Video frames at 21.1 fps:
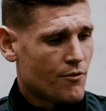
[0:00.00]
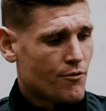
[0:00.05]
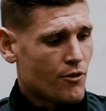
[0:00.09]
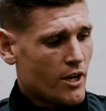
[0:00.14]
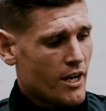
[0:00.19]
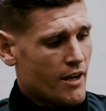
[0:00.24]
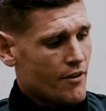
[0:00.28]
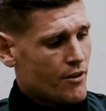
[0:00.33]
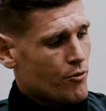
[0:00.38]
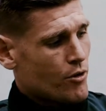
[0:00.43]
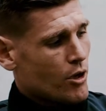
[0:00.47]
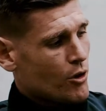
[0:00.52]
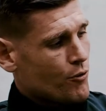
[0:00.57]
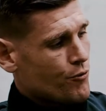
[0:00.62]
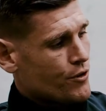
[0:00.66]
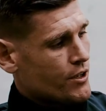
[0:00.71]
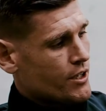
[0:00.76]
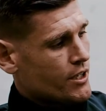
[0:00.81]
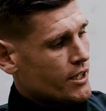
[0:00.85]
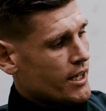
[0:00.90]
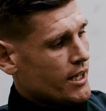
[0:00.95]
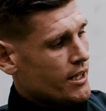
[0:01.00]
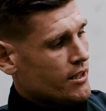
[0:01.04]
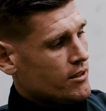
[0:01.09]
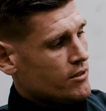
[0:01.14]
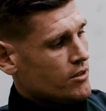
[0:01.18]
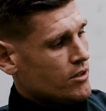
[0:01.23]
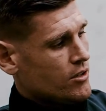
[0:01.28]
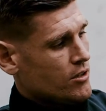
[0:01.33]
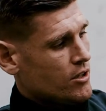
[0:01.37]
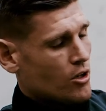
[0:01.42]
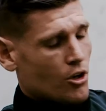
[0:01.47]
If I have the roll finger
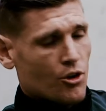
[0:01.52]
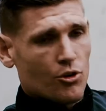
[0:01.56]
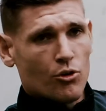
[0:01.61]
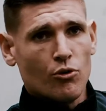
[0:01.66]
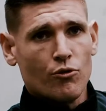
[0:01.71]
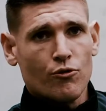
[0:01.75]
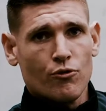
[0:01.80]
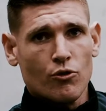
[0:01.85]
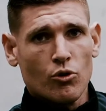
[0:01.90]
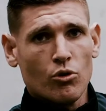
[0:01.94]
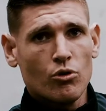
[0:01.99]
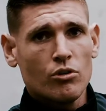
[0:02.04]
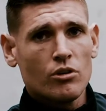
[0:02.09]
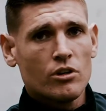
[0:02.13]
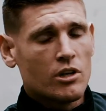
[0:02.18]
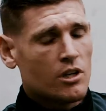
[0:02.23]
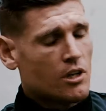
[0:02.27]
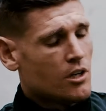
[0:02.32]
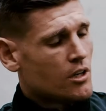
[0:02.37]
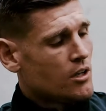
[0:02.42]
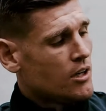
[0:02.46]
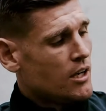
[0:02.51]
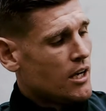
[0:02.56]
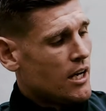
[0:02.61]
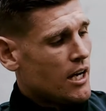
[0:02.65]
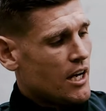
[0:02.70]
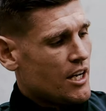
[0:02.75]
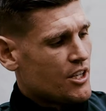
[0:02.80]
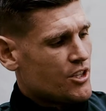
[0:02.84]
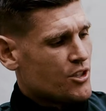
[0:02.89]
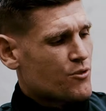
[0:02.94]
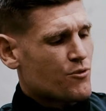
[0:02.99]
on all four,
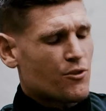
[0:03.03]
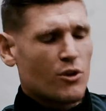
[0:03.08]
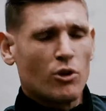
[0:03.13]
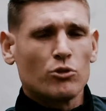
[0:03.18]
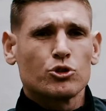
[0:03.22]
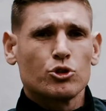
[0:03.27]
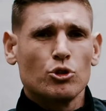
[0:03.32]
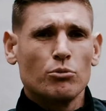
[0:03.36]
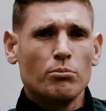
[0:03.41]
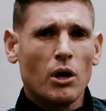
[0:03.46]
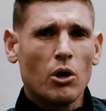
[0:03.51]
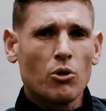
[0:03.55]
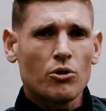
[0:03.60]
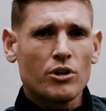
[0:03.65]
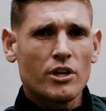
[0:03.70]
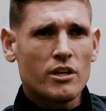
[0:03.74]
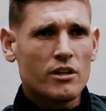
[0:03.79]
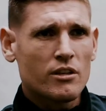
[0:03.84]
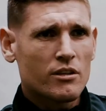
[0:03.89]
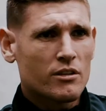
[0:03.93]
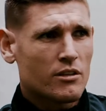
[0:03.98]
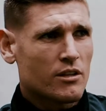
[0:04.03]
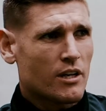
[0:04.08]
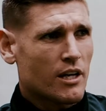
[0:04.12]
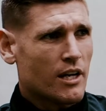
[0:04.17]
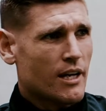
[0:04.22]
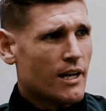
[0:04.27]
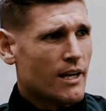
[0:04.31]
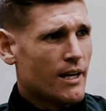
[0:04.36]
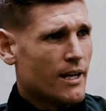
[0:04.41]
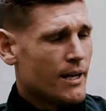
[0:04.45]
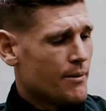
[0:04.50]
uh, it just felt too bulky,
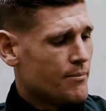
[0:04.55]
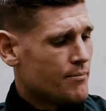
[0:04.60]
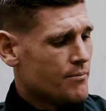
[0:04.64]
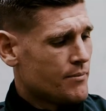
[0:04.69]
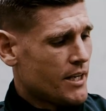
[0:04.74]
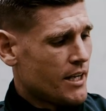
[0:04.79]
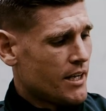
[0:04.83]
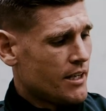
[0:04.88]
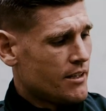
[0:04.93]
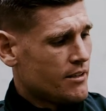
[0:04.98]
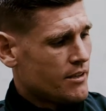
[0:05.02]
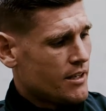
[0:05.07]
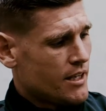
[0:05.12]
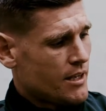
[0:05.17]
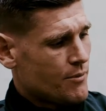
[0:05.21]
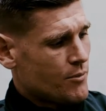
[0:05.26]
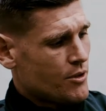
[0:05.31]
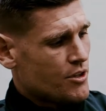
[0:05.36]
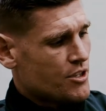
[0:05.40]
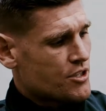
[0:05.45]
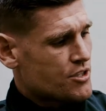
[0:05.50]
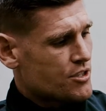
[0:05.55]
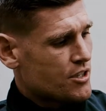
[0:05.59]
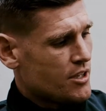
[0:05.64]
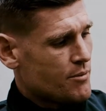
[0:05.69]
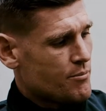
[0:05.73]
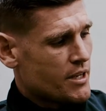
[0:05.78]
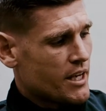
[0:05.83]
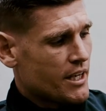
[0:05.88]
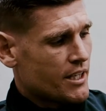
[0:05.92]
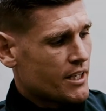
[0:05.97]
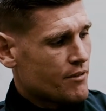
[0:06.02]
um, and, and, with a
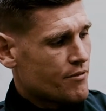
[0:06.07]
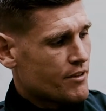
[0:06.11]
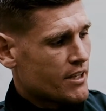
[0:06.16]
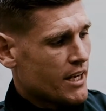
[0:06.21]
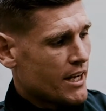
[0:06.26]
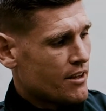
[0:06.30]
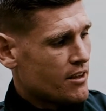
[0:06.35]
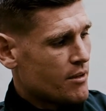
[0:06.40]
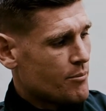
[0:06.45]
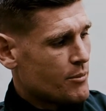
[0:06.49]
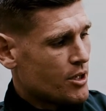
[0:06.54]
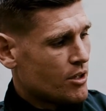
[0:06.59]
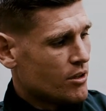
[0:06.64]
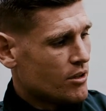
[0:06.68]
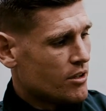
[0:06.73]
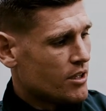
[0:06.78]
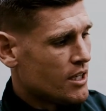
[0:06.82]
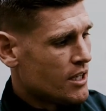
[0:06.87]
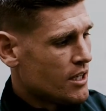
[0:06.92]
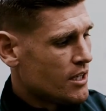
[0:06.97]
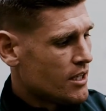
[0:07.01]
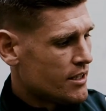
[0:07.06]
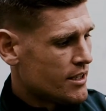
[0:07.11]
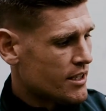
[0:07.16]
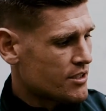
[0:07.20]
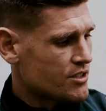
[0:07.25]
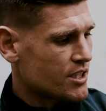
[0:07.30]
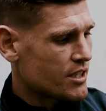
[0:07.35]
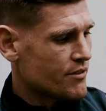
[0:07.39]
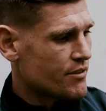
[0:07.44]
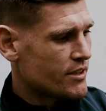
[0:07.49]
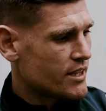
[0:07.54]
slim negative cut in the middle, it
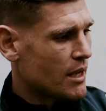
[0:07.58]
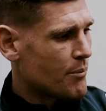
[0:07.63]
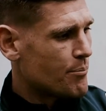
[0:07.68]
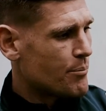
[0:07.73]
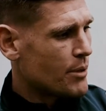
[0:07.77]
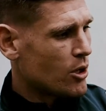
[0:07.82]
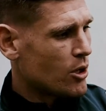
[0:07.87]
doesn't give it that